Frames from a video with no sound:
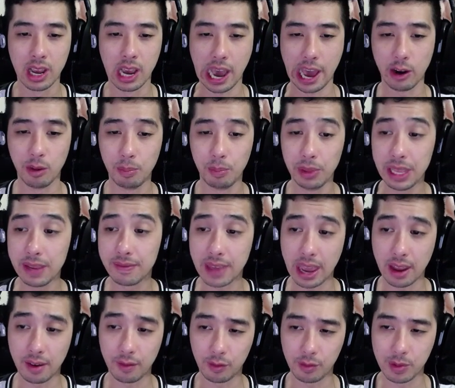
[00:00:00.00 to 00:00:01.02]
I don't believe
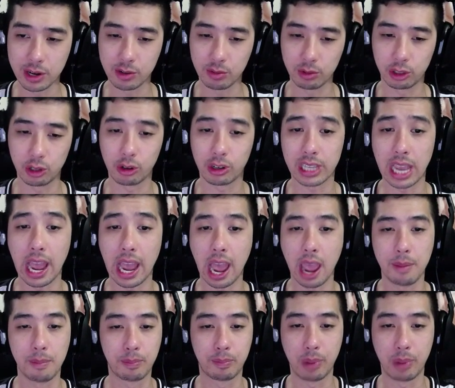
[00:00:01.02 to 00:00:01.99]
that information was shown because I,